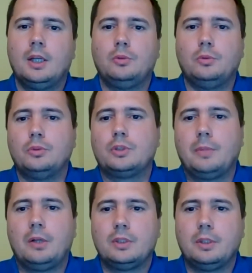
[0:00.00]
to
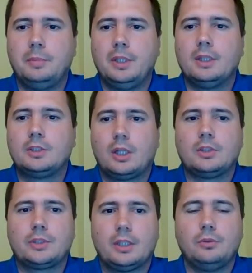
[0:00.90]
surmount the biggest
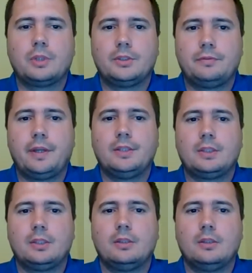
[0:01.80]
challenge that Newcrest
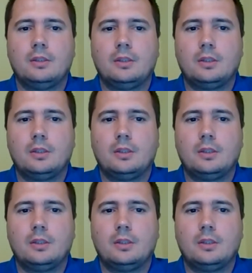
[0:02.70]
faced